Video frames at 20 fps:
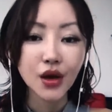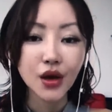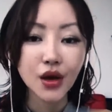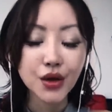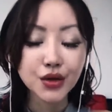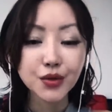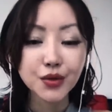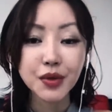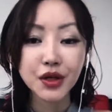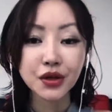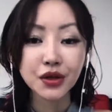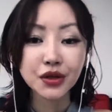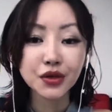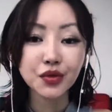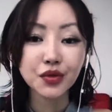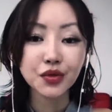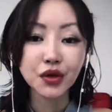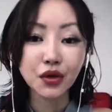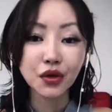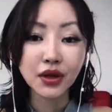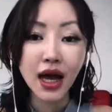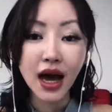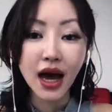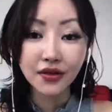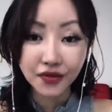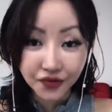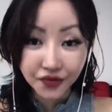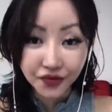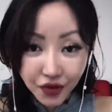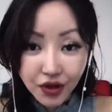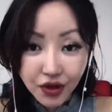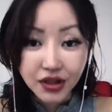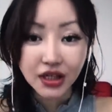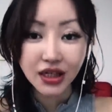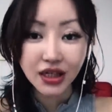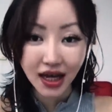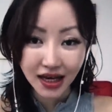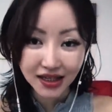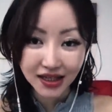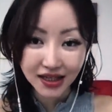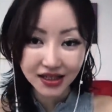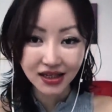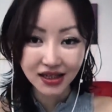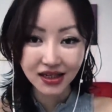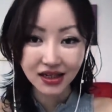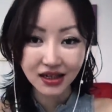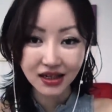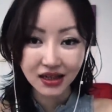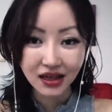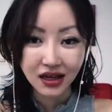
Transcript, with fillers: So because we don't have fertilizer,